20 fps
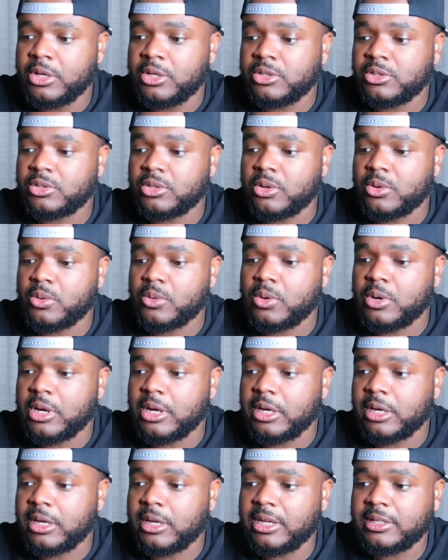So
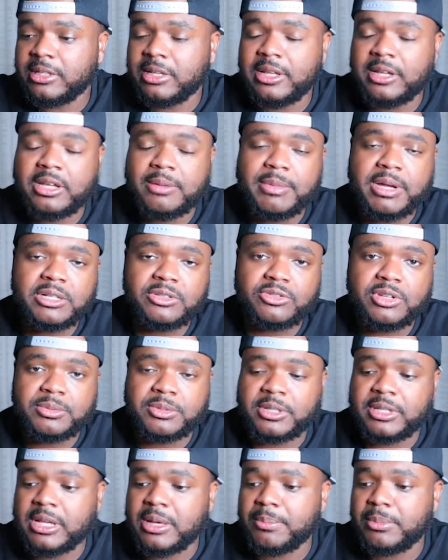click the link in my
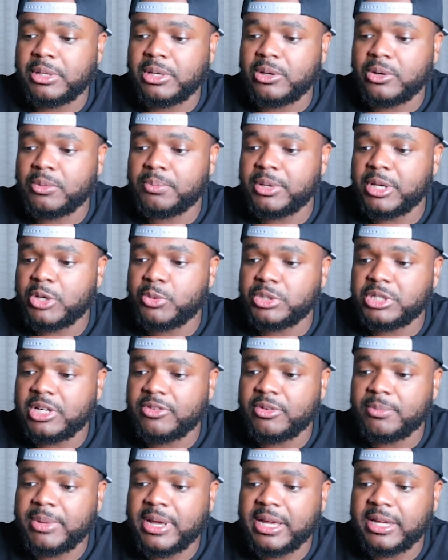description down below, pick
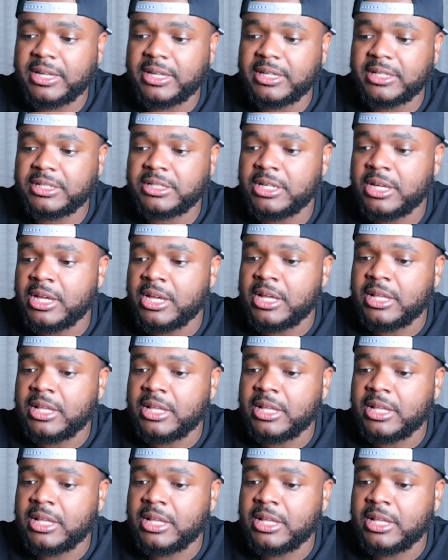whichever package